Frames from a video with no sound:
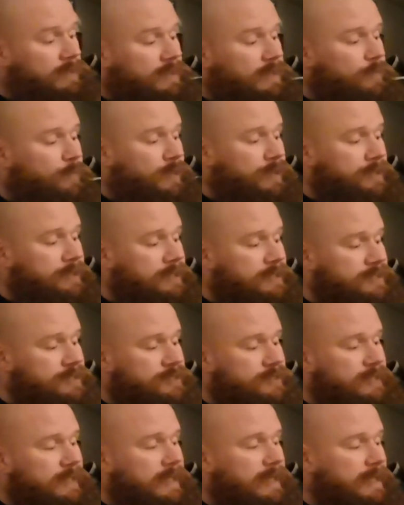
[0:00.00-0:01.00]
The one
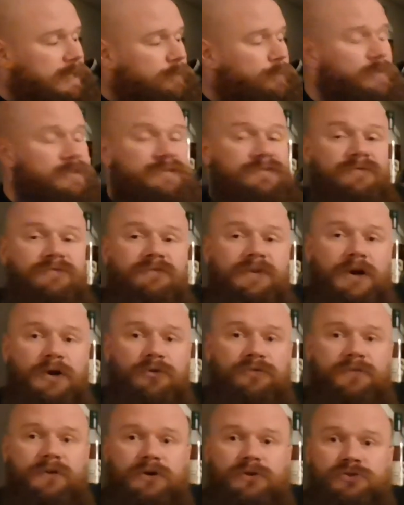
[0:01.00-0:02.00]
yesterday I was
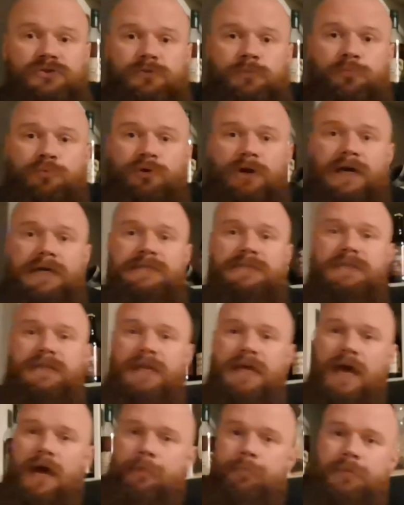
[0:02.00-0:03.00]
very surprised
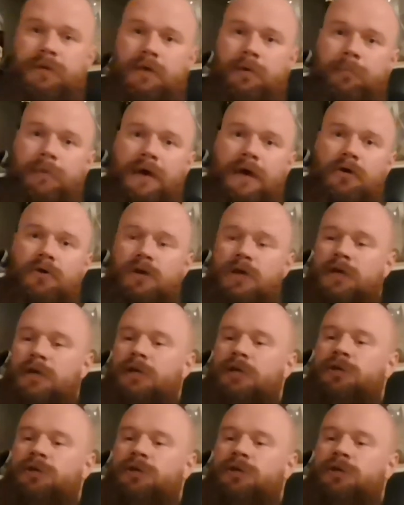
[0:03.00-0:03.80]
and happy about.